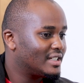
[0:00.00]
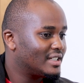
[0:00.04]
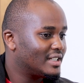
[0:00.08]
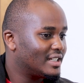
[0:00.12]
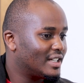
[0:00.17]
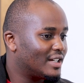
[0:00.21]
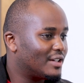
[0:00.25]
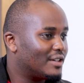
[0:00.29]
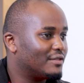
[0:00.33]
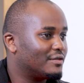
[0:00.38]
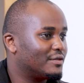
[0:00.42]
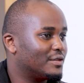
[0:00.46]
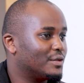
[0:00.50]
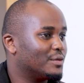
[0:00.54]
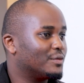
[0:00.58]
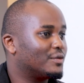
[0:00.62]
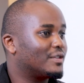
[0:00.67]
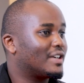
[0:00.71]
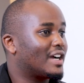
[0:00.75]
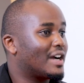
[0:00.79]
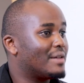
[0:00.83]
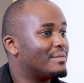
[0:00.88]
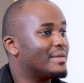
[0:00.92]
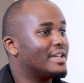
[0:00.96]
Now you
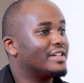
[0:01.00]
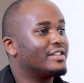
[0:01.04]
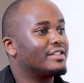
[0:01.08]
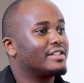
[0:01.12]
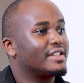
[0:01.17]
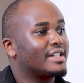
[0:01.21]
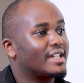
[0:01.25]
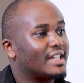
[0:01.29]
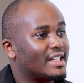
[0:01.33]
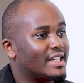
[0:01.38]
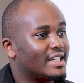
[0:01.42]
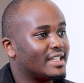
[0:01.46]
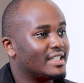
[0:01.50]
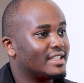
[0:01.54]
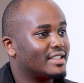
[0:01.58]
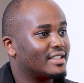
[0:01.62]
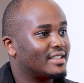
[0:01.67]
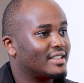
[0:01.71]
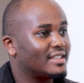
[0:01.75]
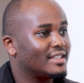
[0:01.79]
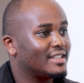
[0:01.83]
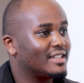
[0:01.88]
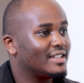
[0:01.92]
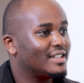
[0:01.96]
come and
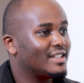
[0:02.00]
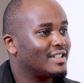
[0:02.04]
realize